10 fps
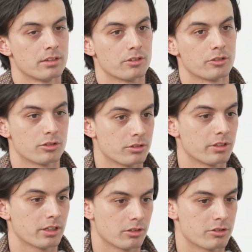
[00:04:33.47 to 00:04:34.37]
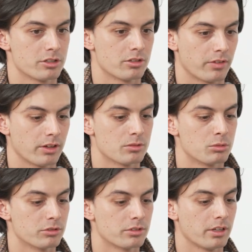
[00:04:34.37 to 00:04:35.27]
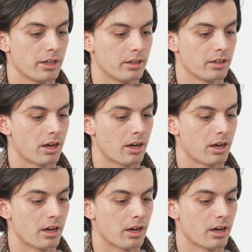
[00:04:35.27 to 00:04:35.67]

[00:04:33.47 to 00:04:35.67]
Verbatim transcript: certain technologies available today